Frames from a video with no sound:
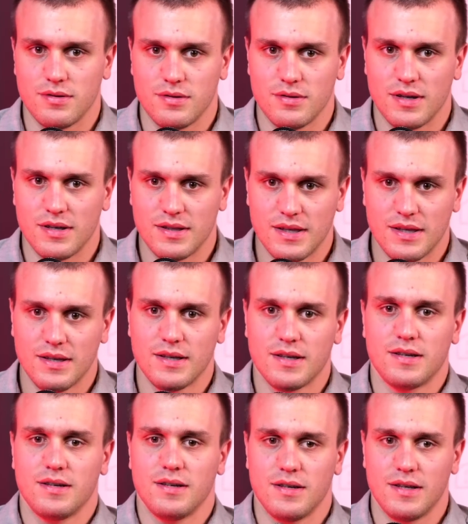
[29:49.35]
I think
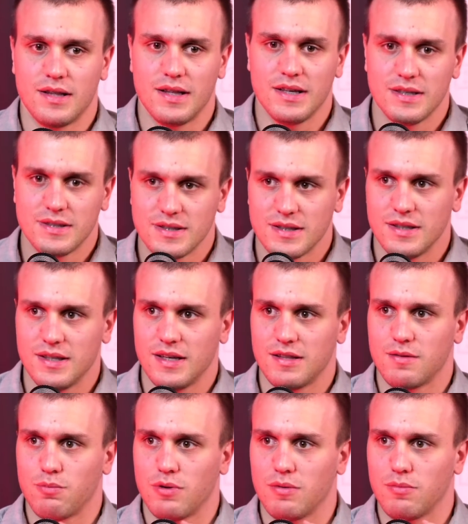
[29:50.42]
at least
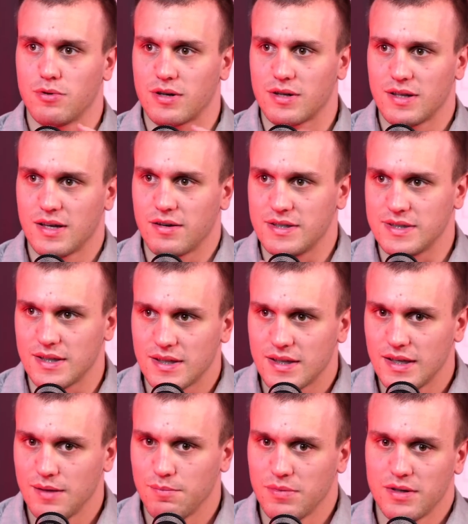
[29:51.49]
that we worked there as a
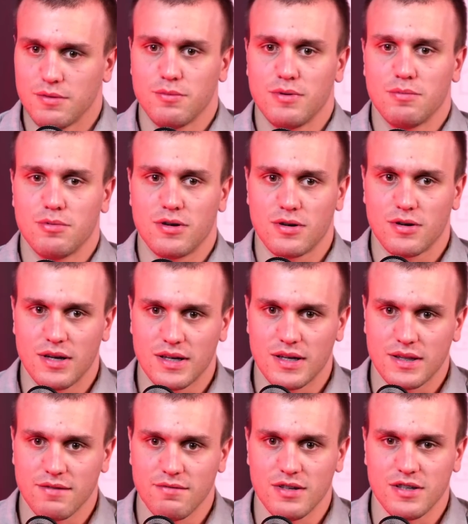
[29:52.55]
team. We were
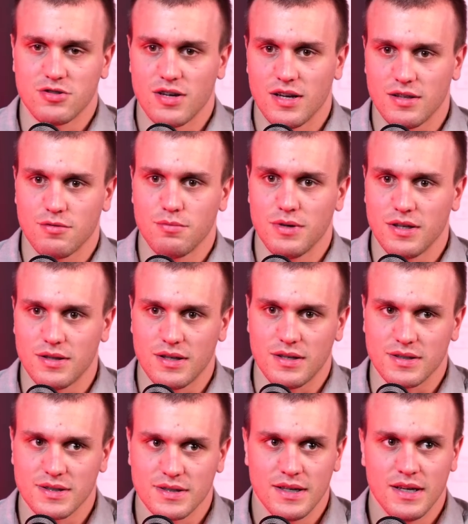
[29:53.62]
collectively trying to make
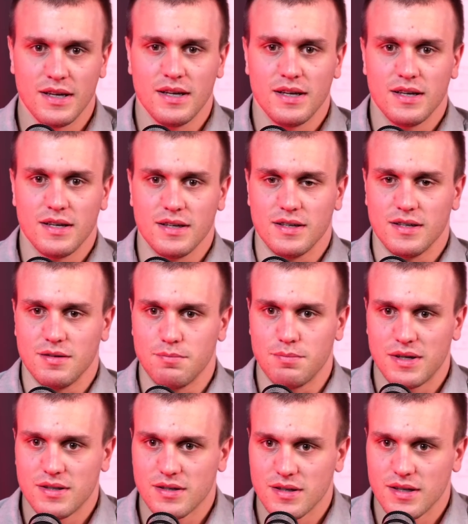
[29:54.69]
things
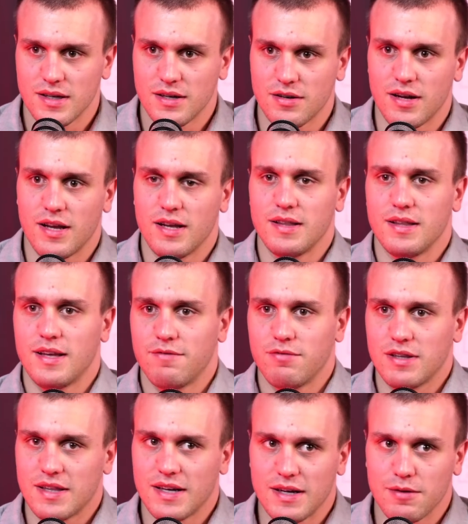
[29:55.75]
better there, and every
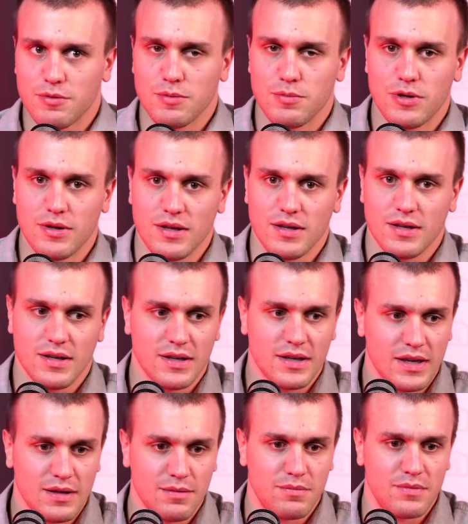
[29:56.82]
time when we
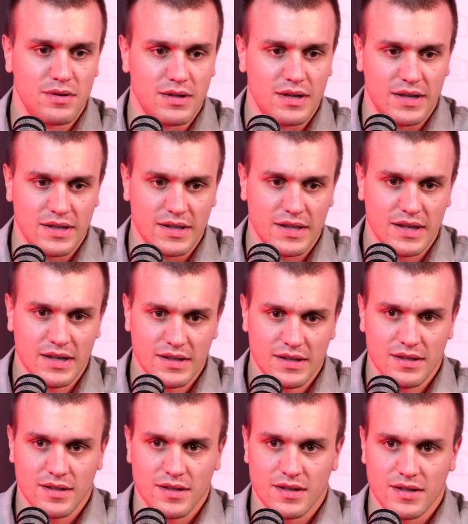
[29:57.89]
came like
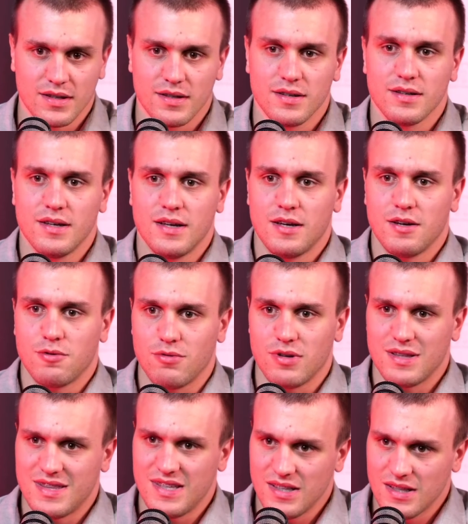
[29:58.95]
that, we
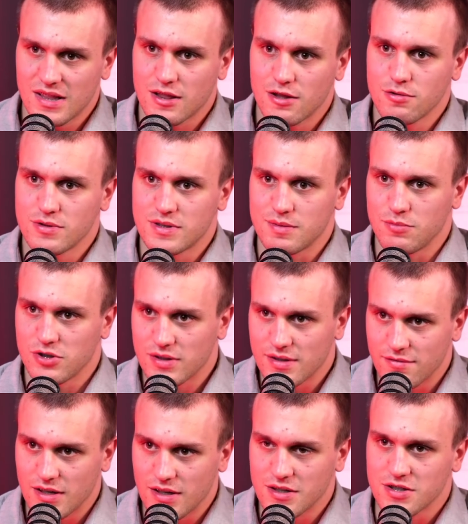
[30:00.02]
didn't lose the
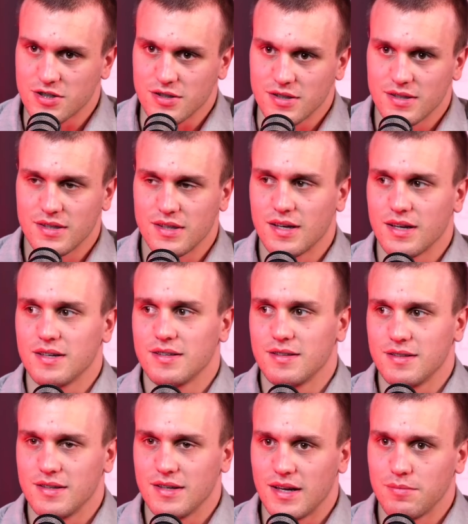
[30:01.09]
motivation. Yeah,
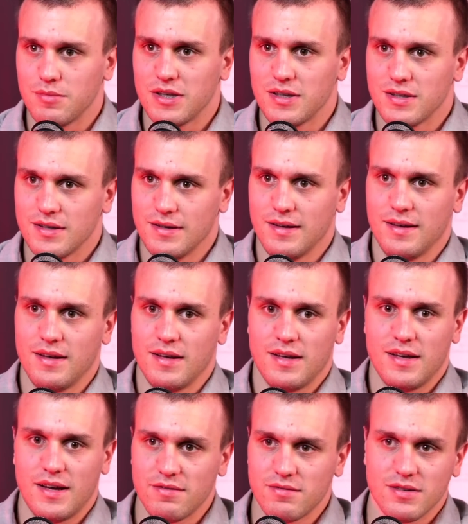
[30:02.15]
I mean,
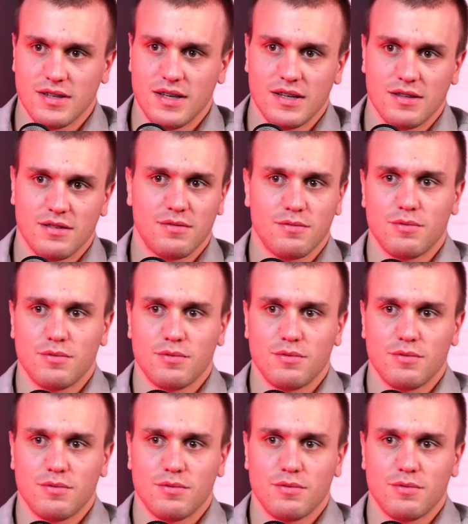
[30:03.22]
after that